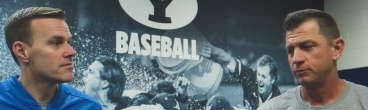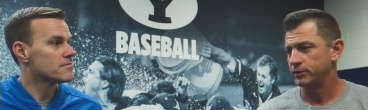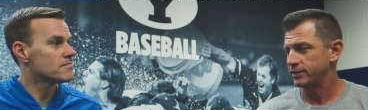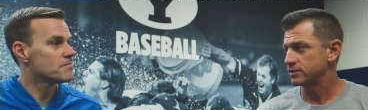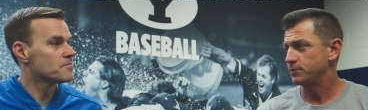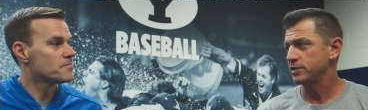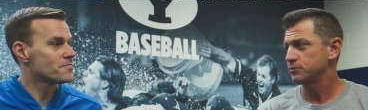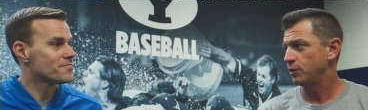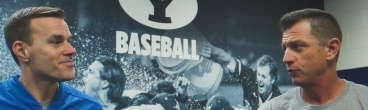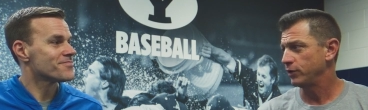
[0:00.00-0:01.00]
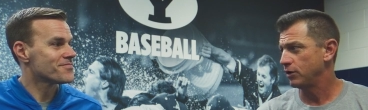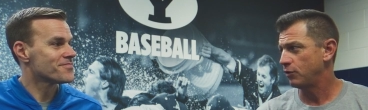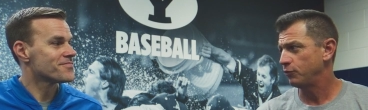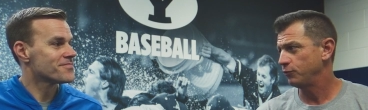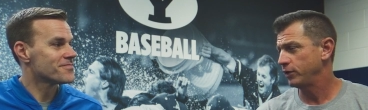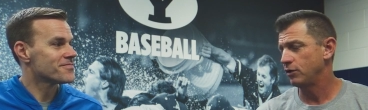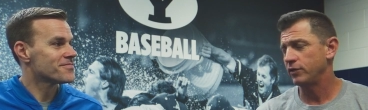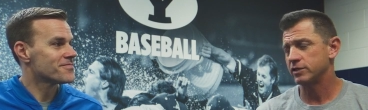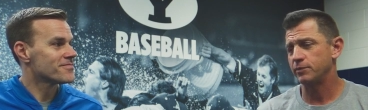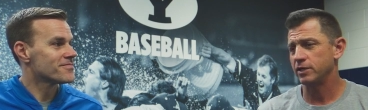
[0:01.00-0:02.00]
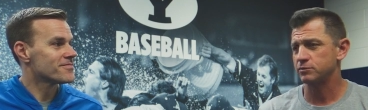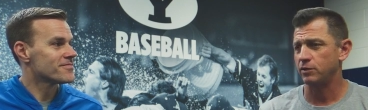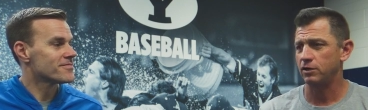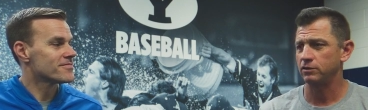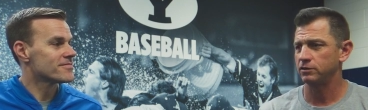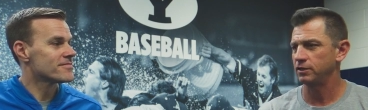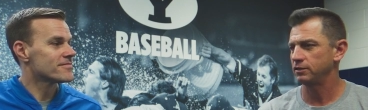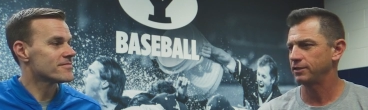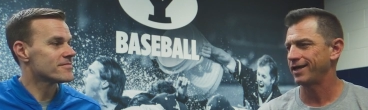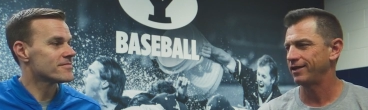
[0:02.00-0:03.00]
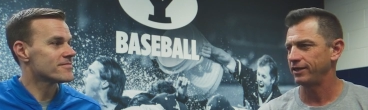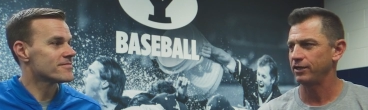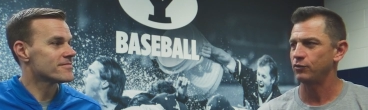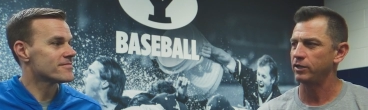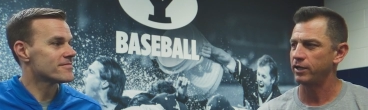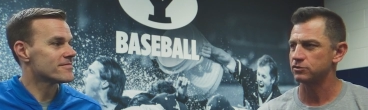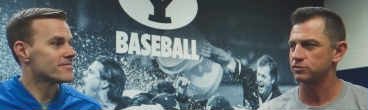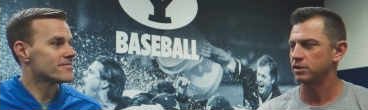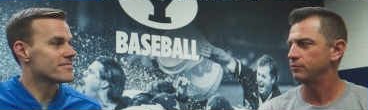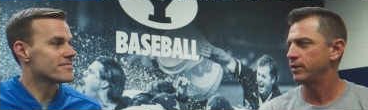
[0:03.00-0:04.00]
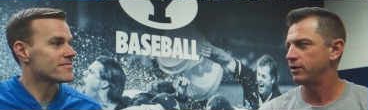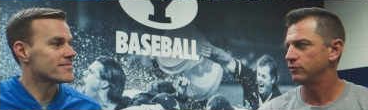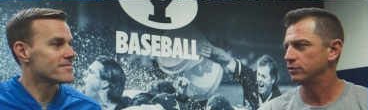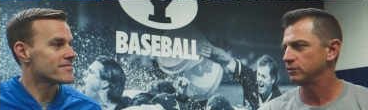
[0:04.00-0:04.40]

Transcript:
Speaker 1: but that's baseball. We know we know that's baseball. The, the kind of the equalizers on the mound,